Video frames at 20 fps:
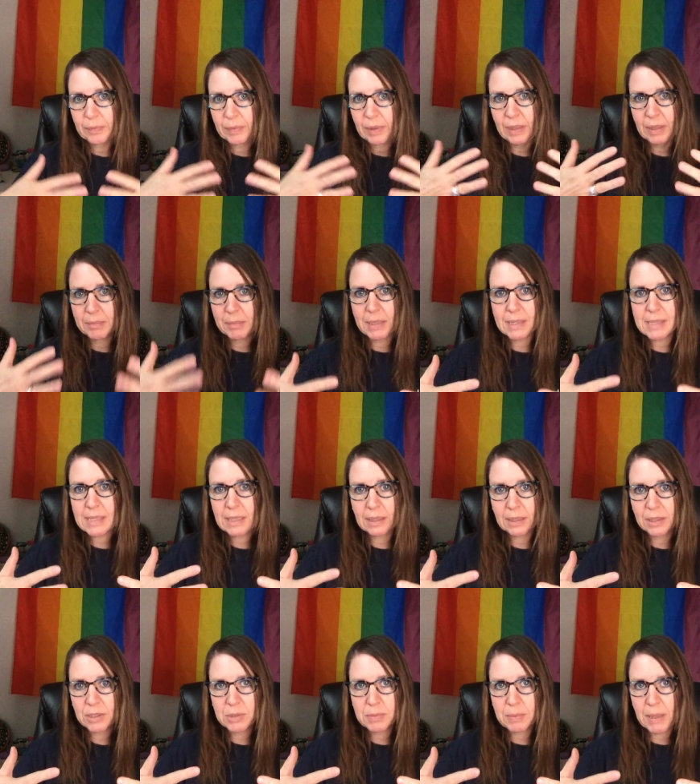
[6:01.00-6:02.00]
in a messy
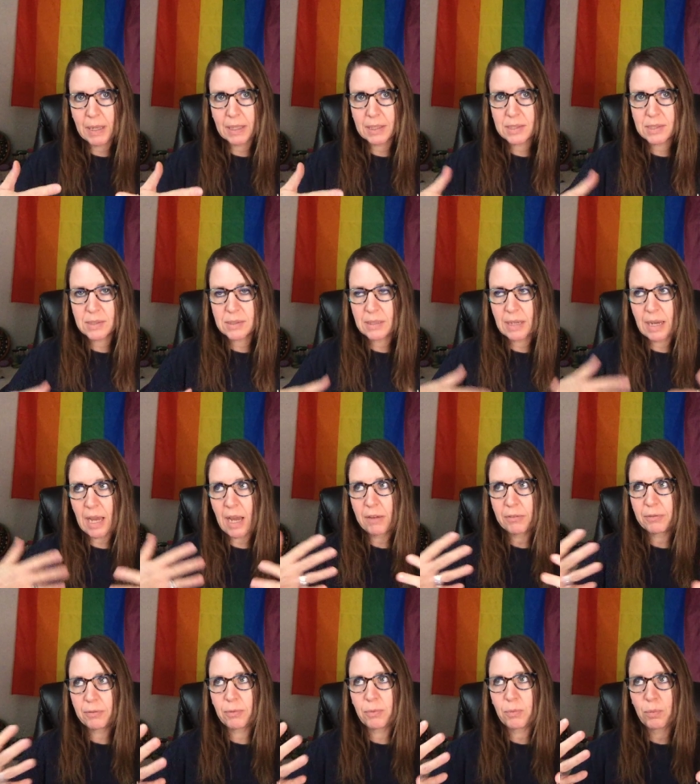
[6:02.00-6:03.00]
lunchbox
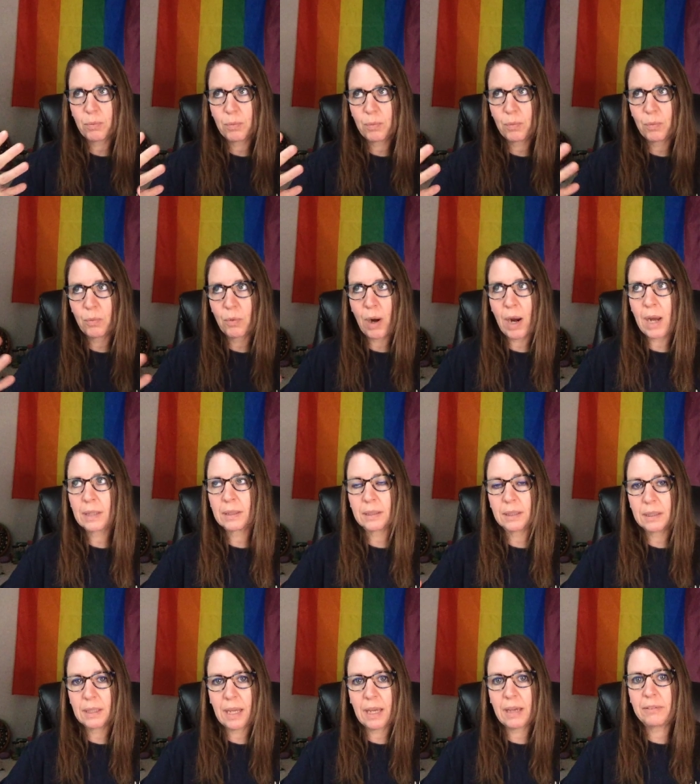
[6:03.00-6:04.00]
half rotten
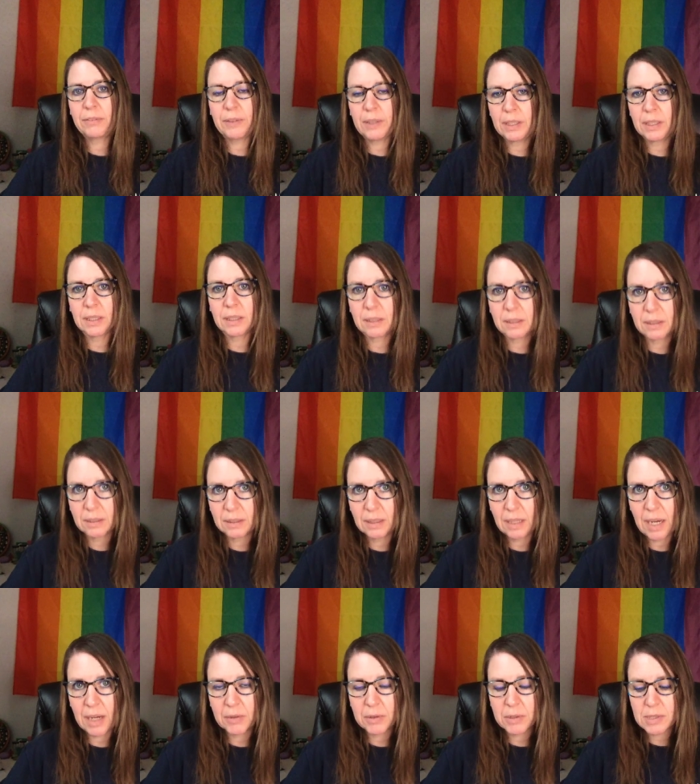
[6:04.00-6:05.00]
and half eaten
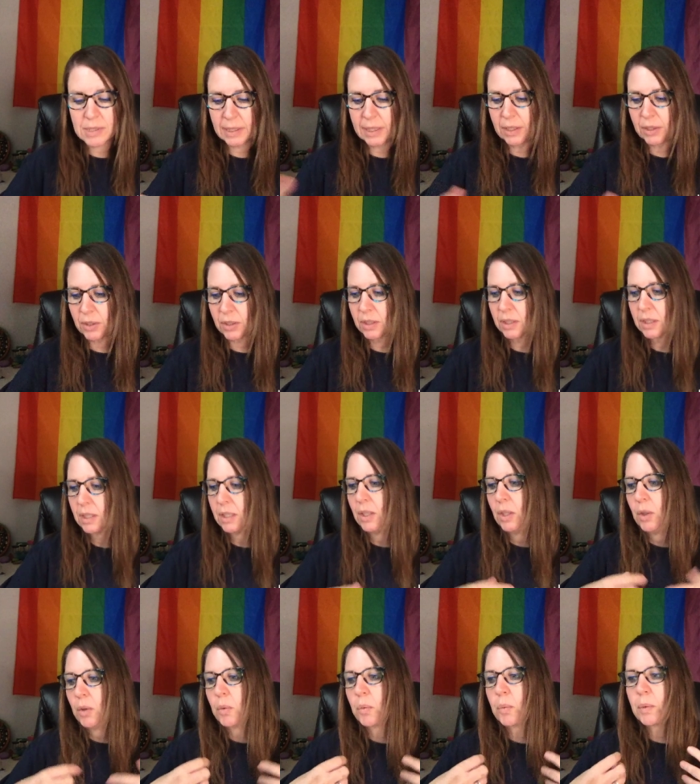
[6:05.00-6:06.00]
hours later
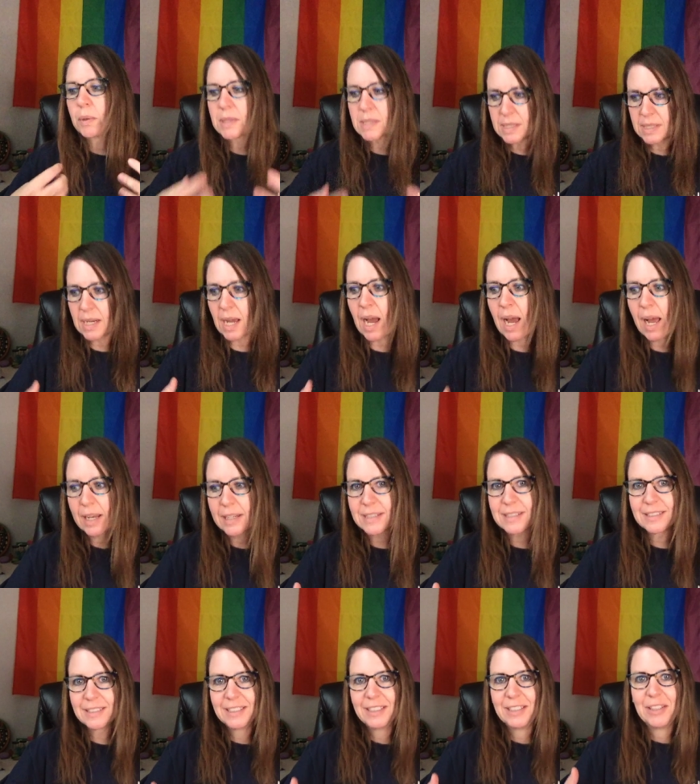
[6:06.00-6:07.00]
was not
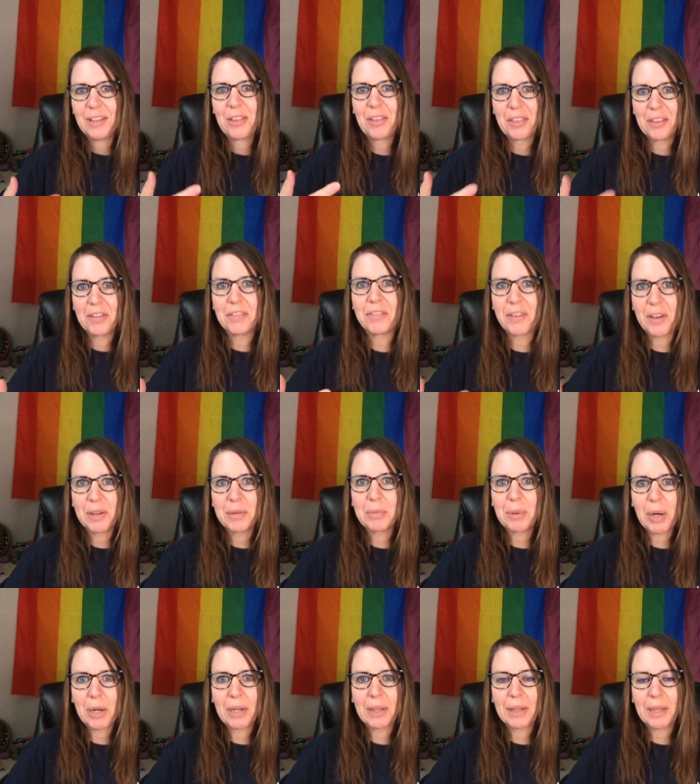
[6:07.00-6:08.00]
the fun
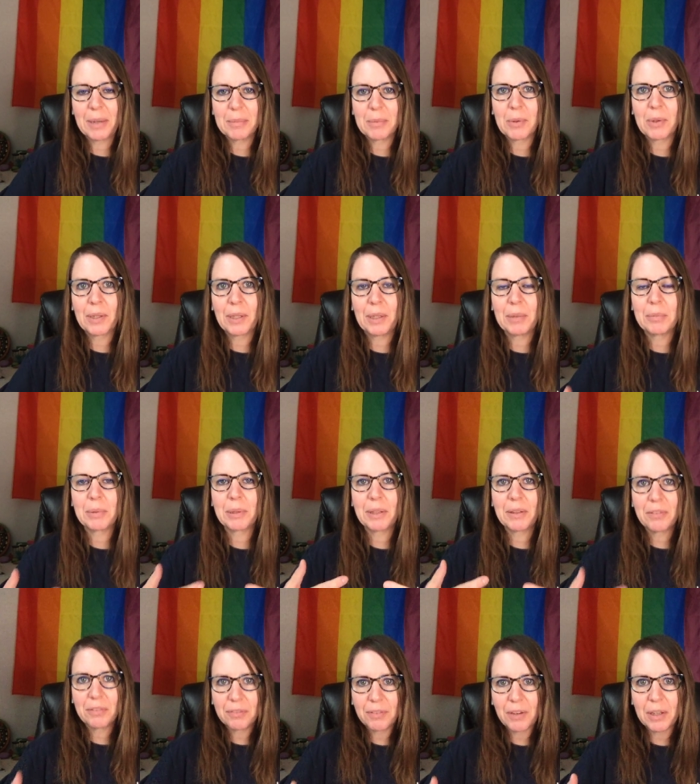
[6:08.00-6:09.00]
part of that morning but
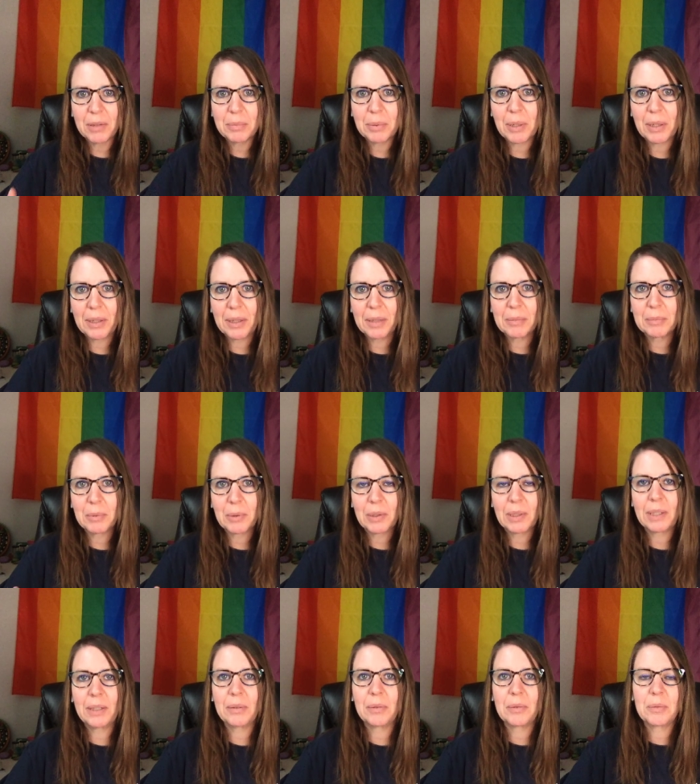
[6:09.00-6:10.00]
the fun part of that
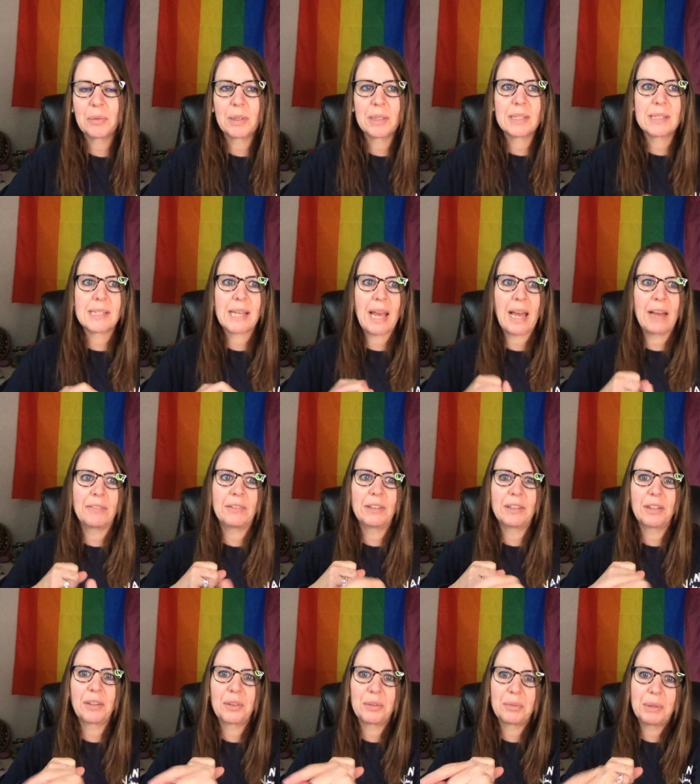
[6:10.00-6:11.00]
morning was having
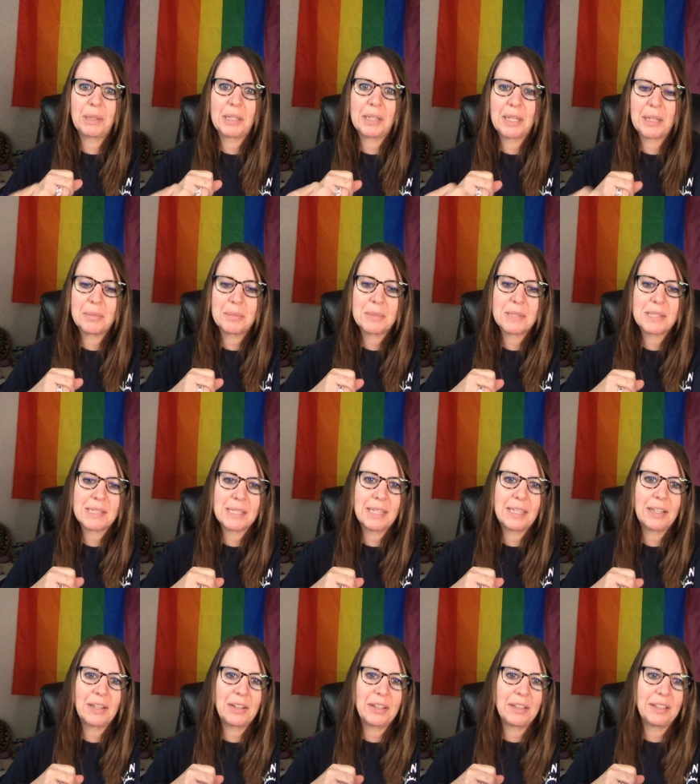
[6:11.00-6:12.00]
the three of them sit
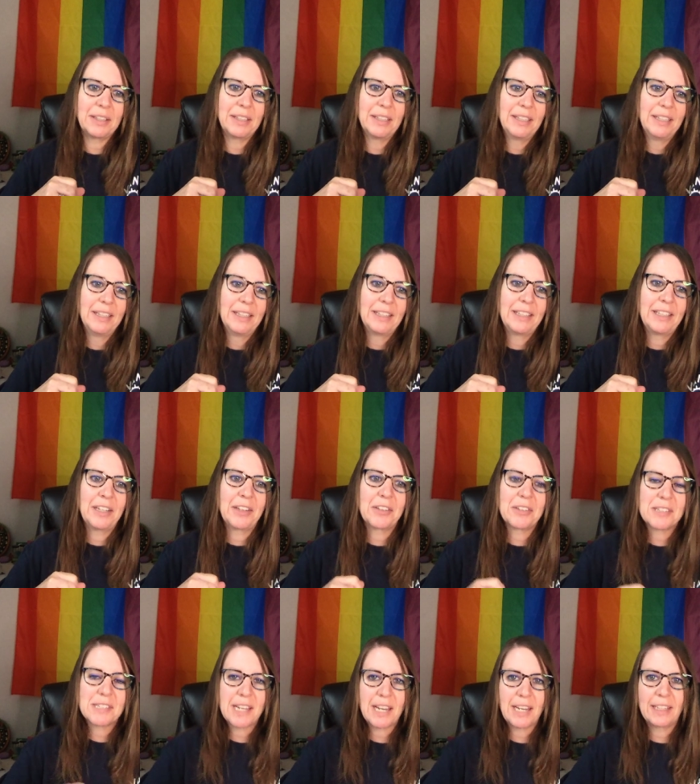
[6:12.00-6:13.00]
on the
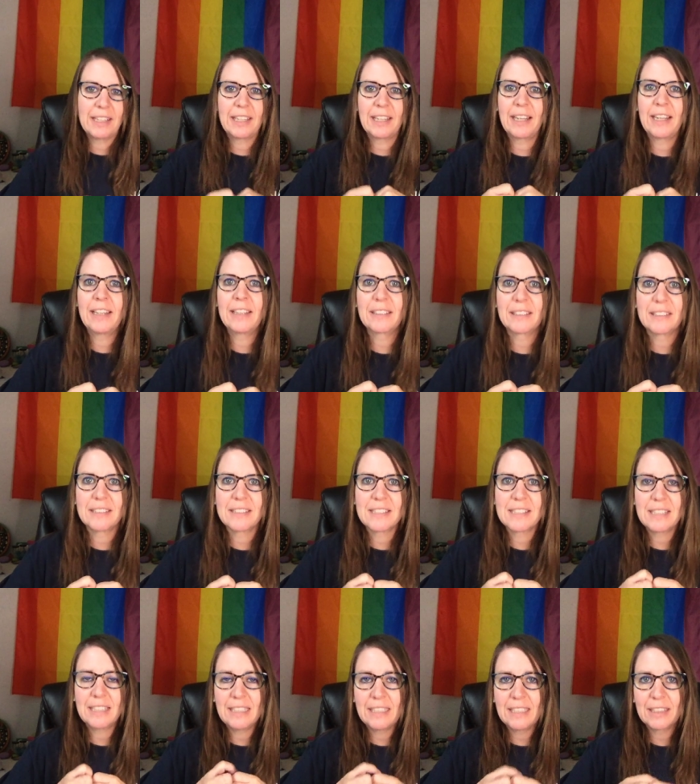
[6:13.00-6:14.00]
other side of the
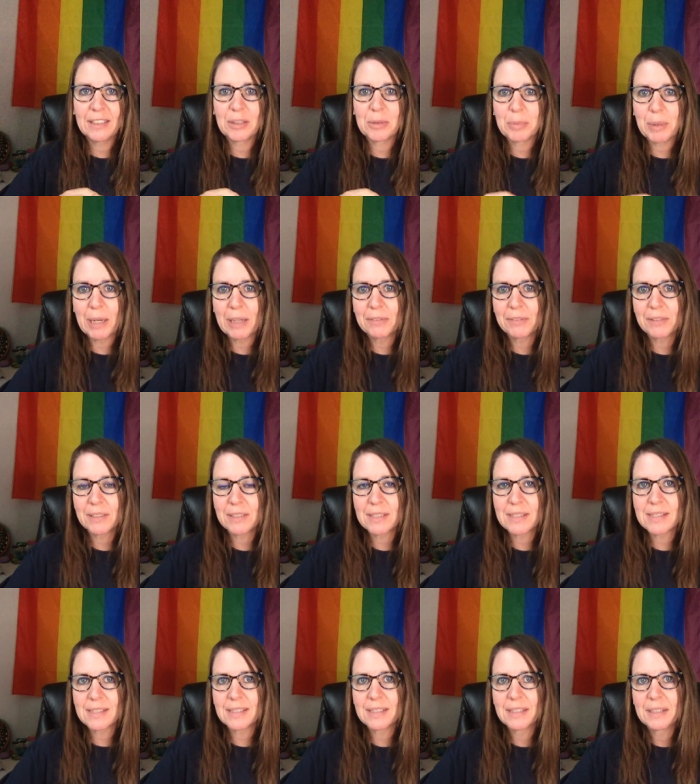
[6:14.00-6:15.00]
island eating their
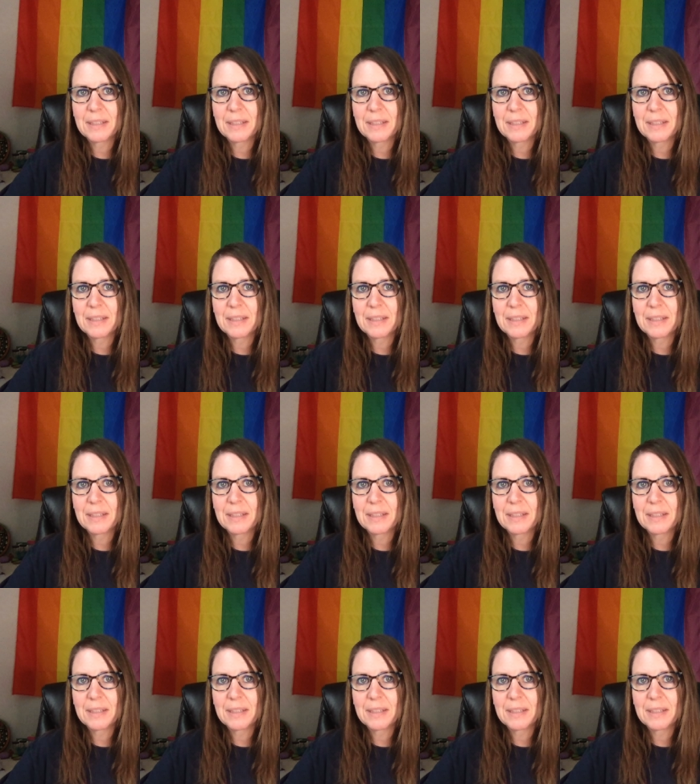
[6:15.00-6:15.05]
breakfast